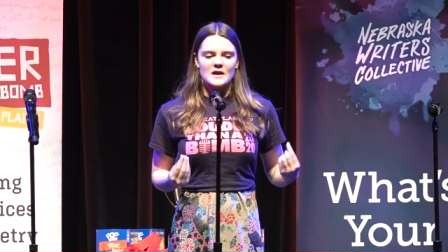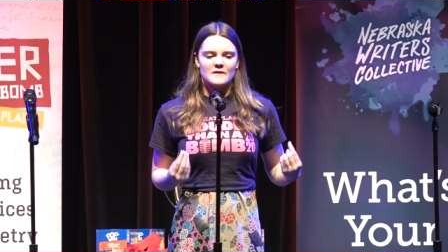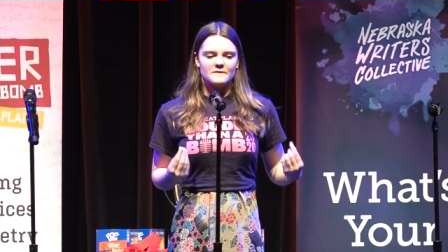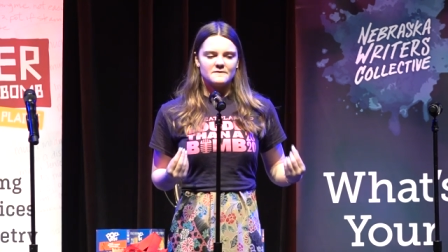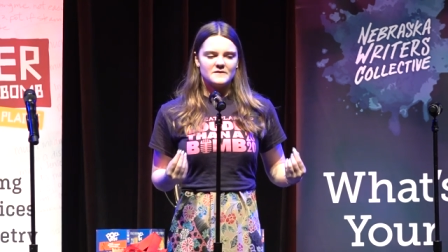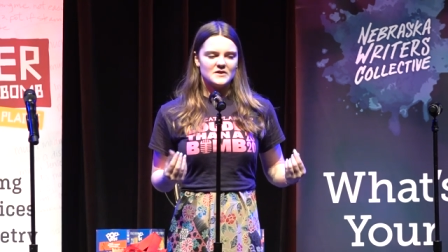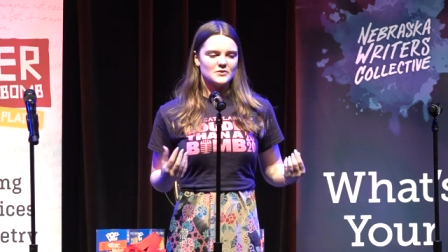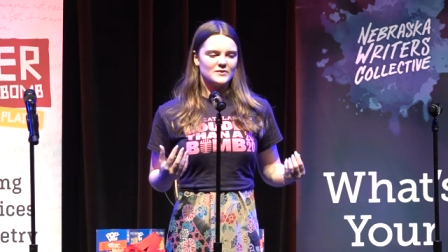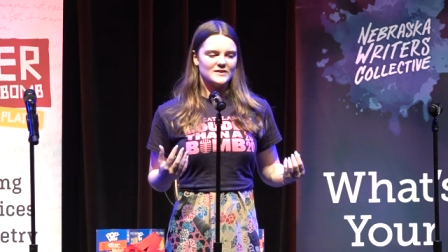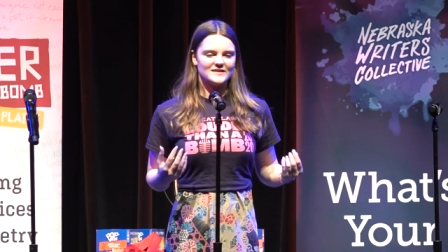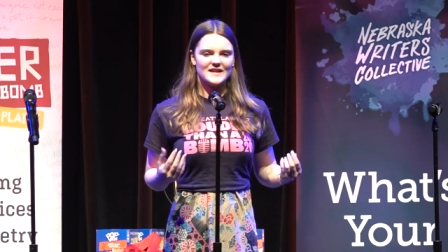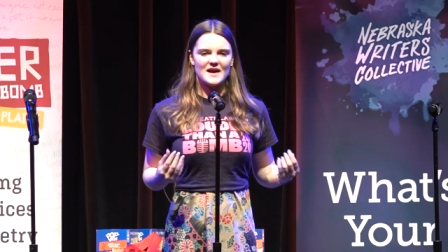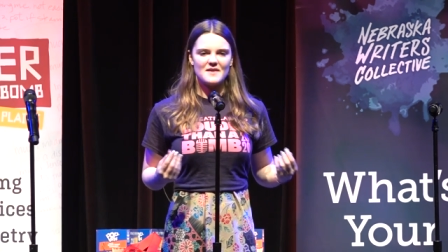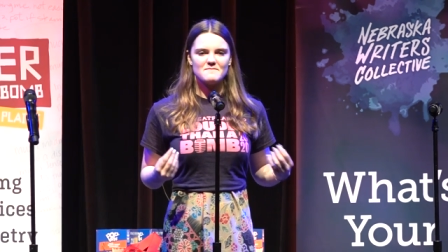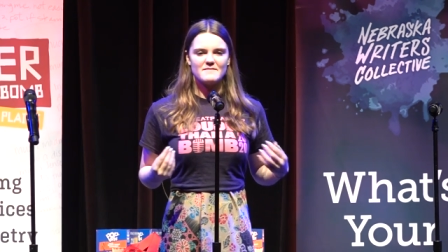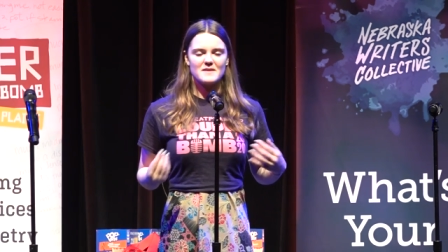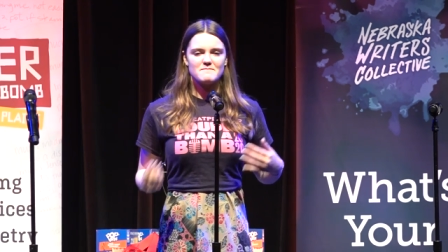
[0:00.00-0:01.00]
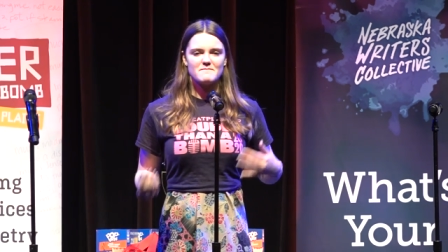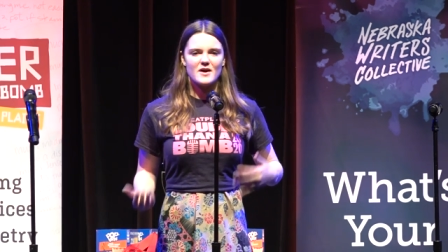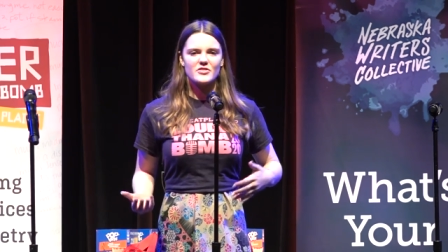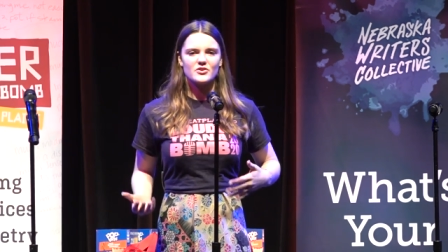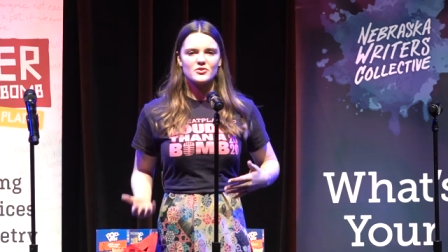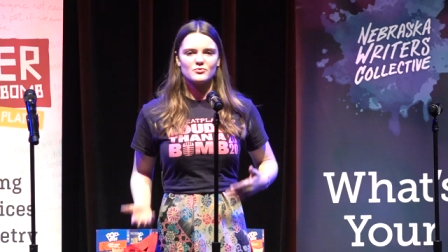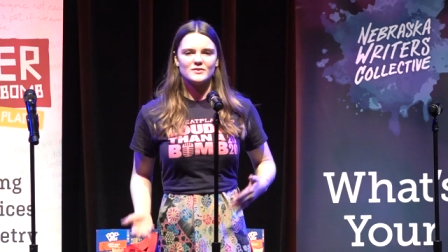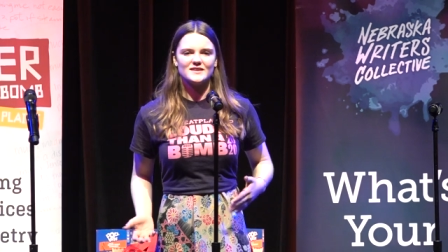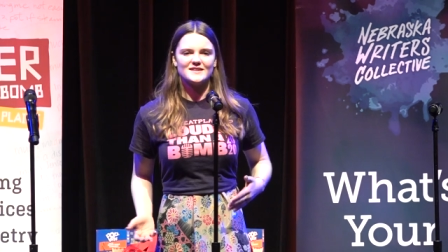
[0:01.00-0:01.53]
Fear was that my
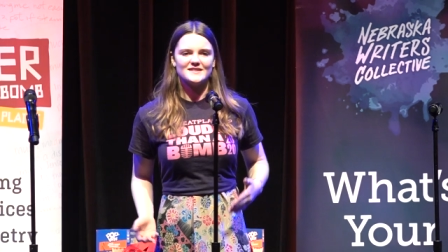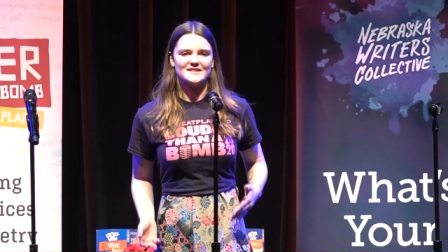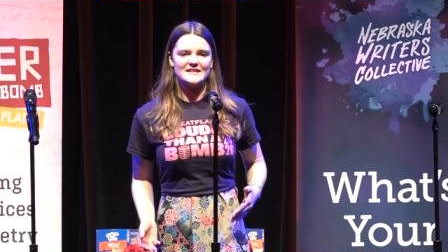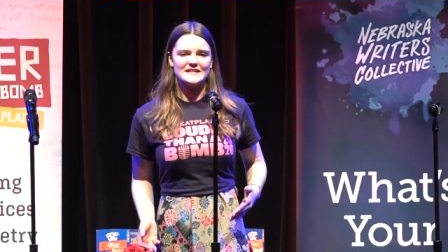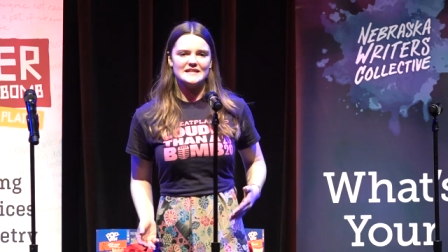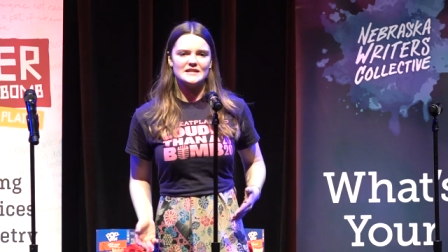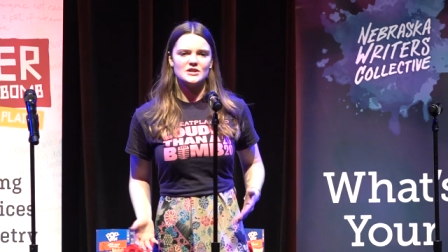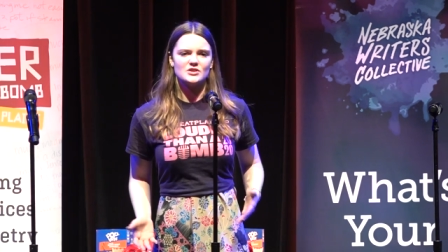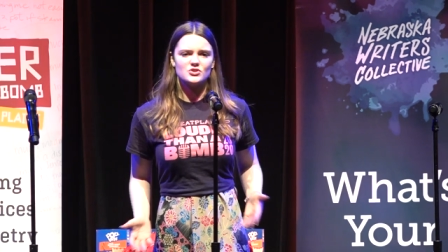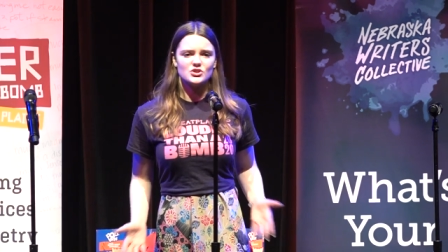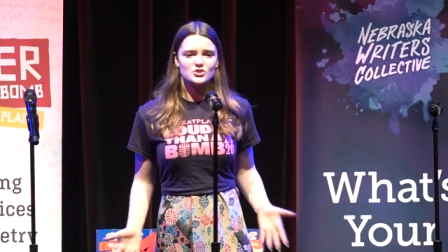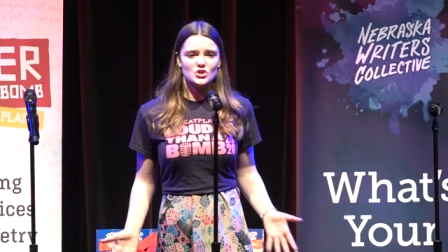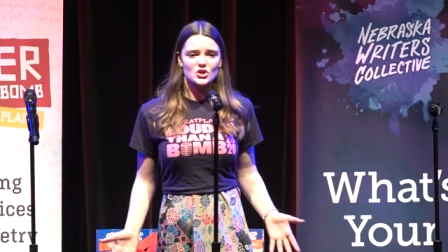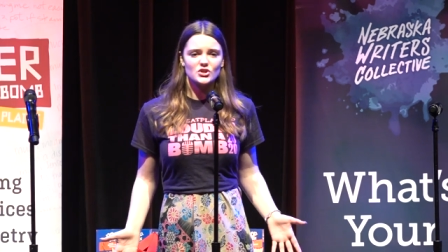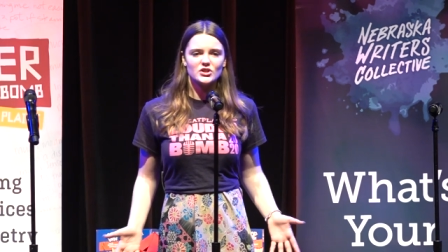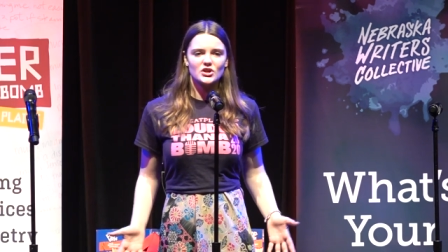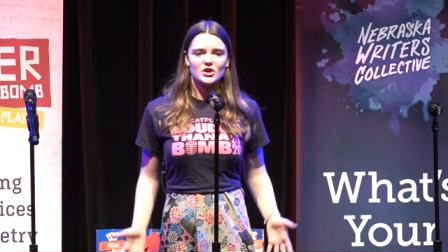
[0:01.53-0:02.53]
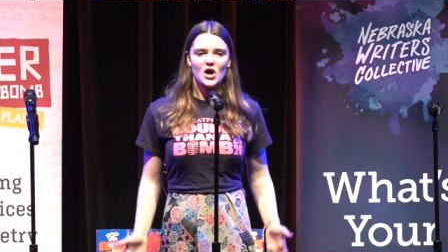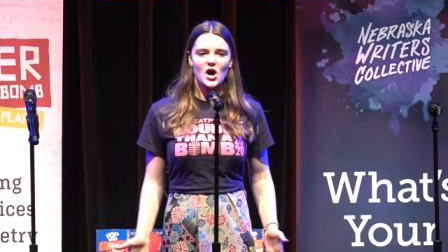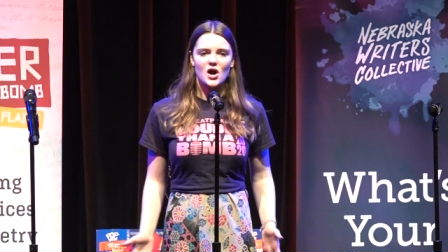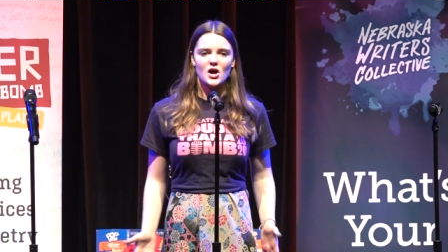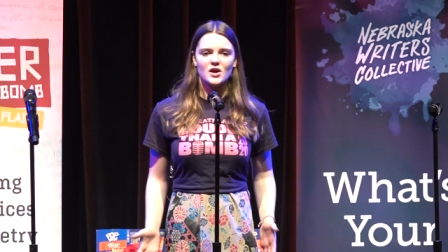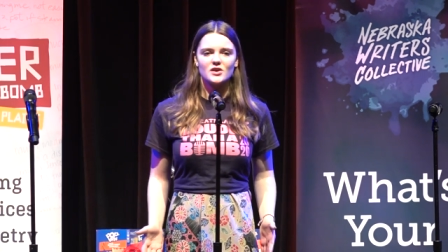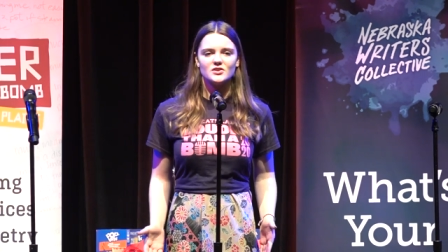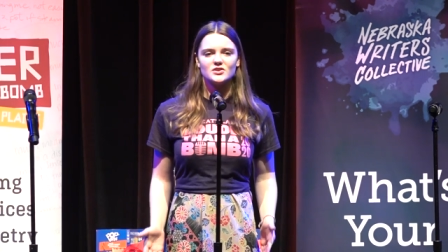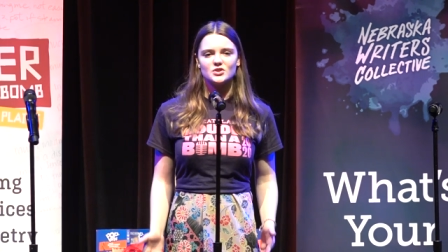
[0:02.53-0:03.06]
mother would see. She turned the
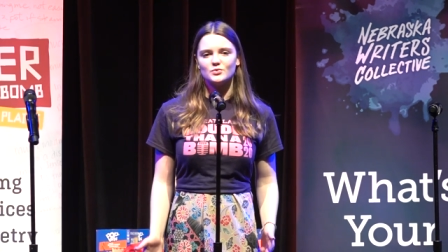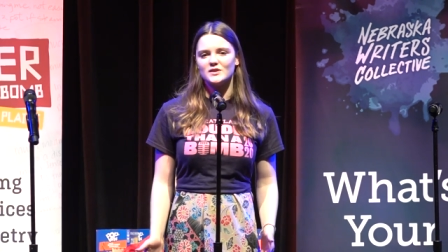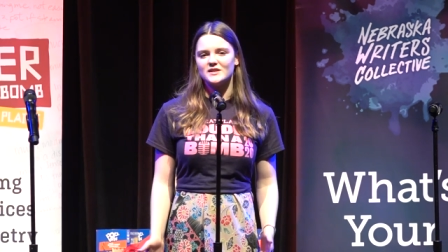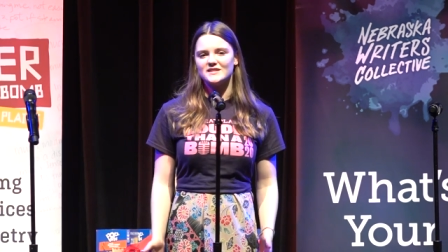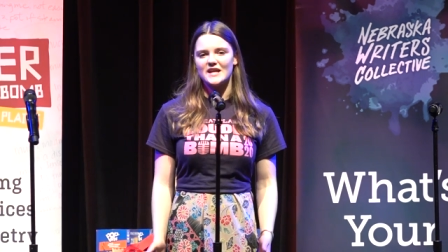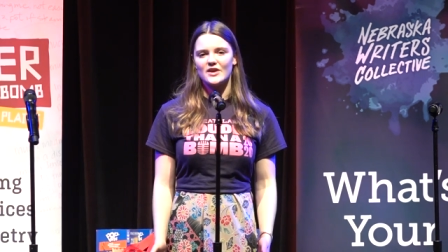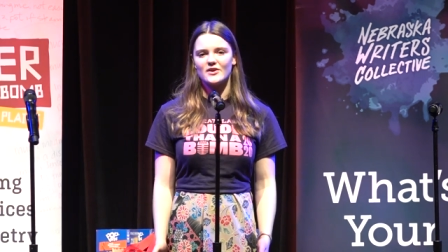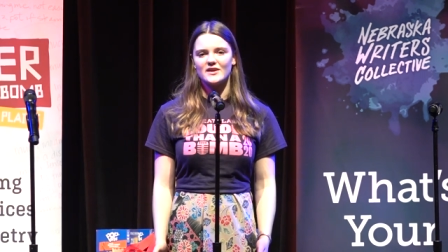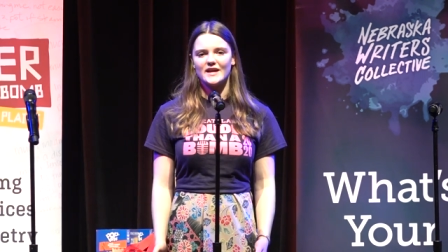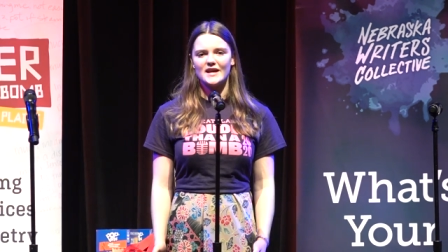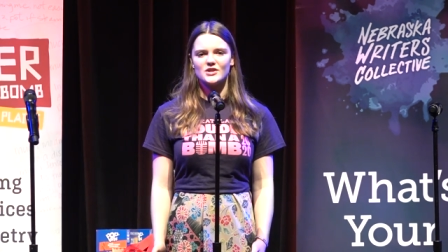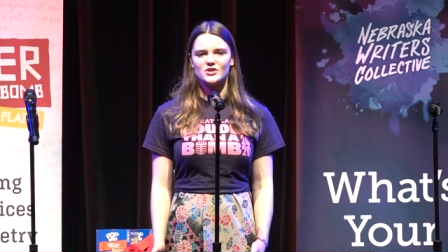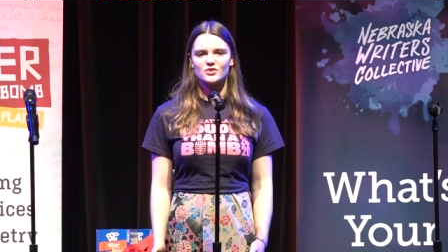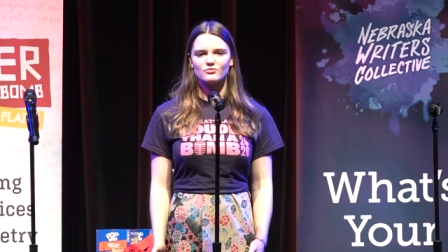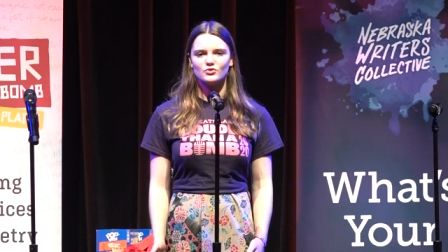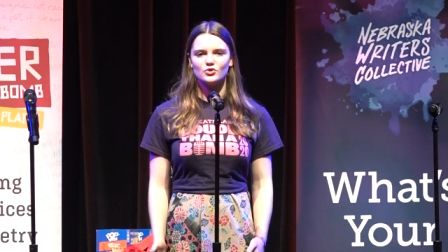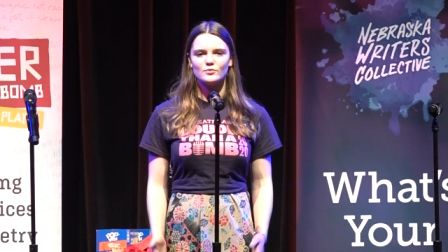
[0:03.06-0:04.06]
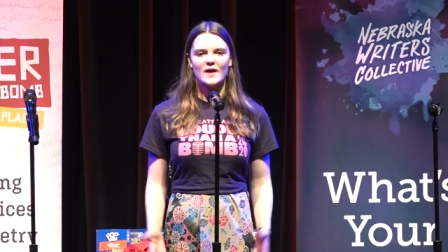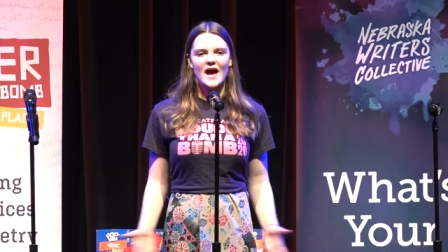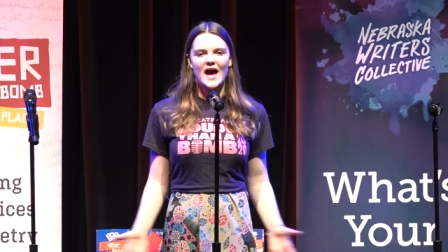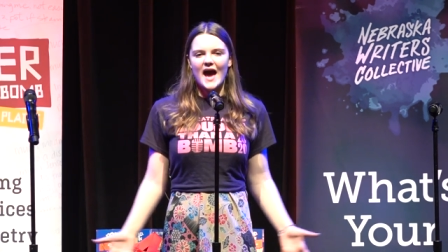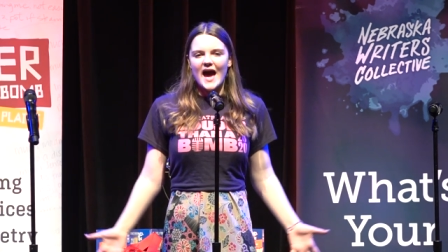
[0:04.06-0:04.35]
car into an interrogation room.